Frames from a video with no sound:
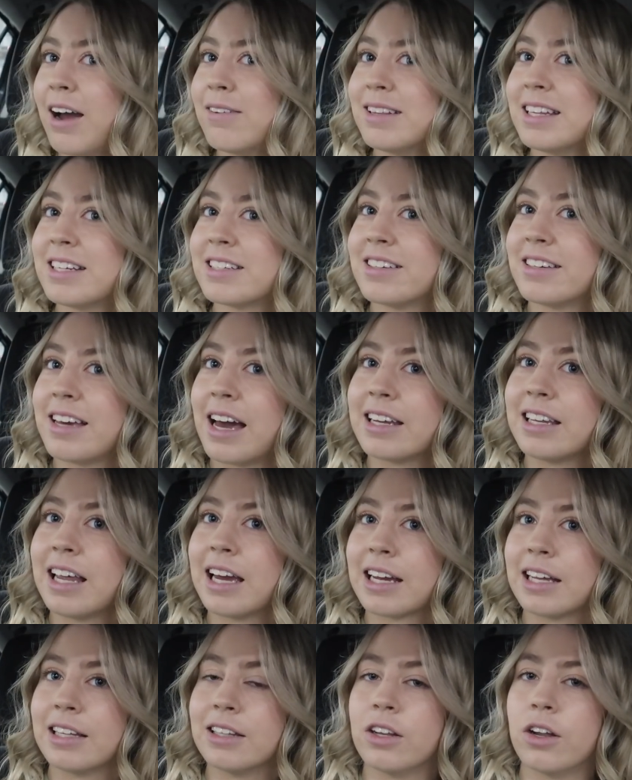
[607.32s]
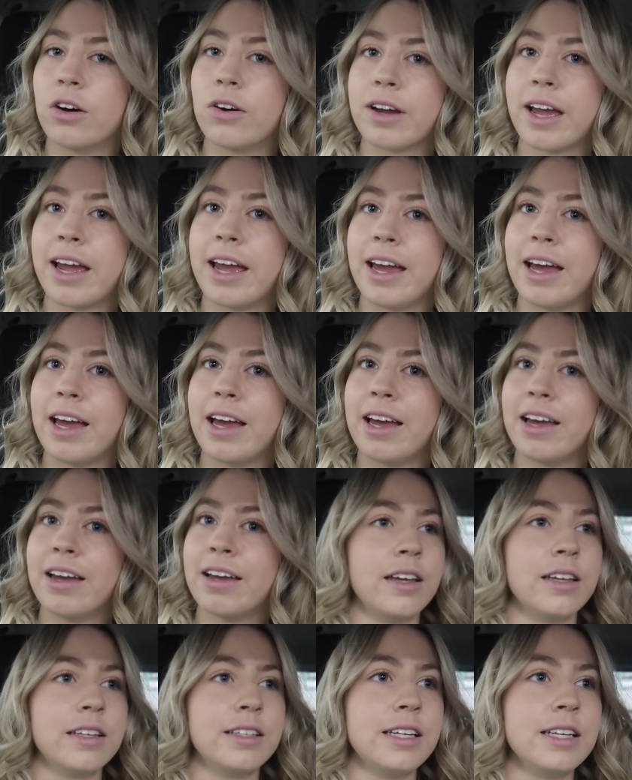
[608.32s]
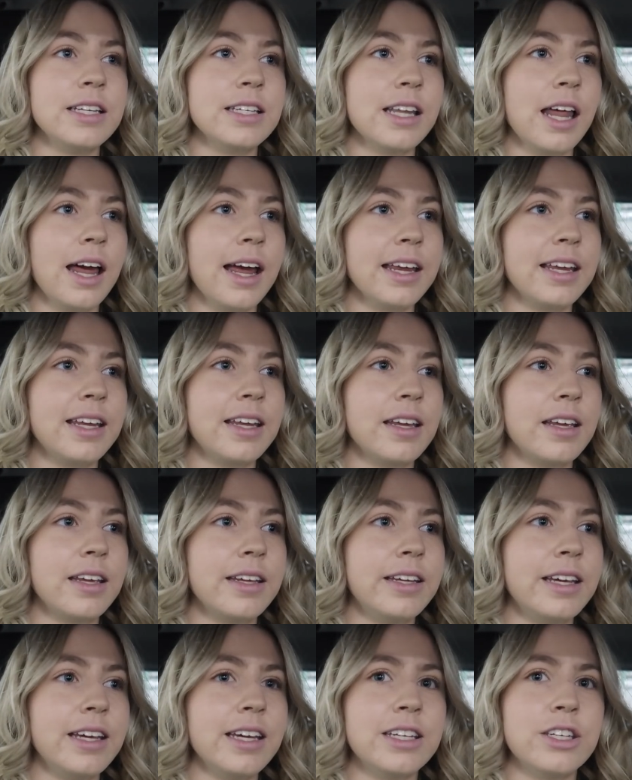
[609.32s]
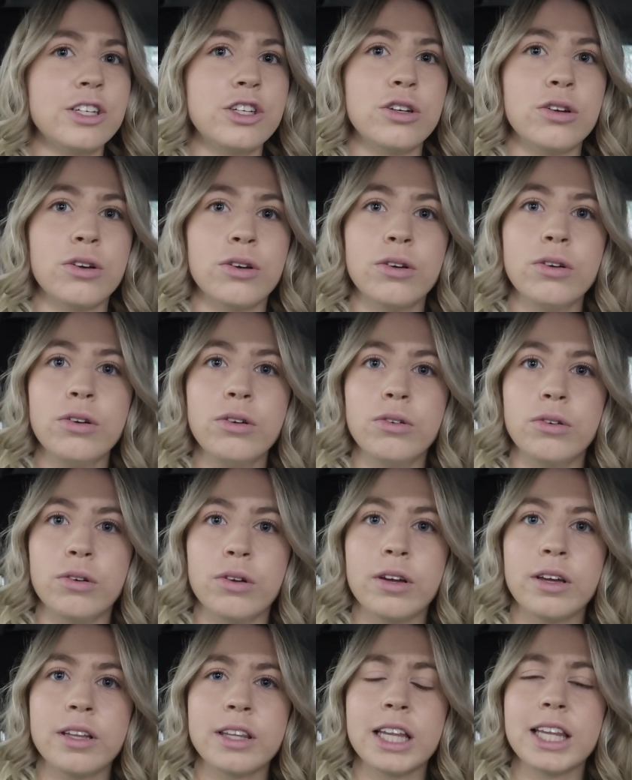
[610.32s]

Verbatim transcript: I've literally had like long hair since like year two.